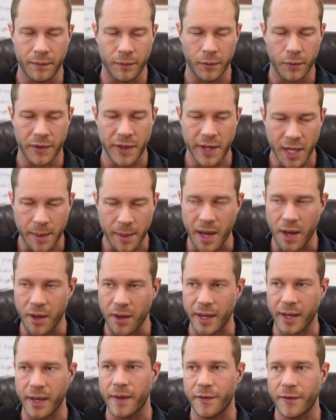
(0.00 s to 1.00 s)
we're thinking about
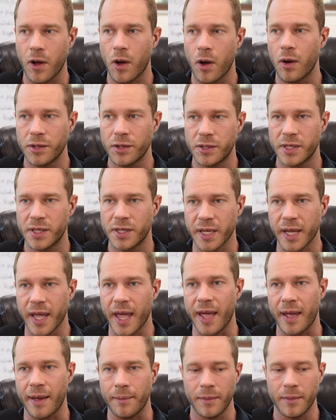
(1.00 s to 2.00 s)
like if college is a
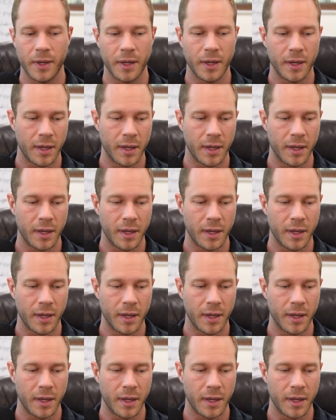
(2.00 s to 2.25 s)
game,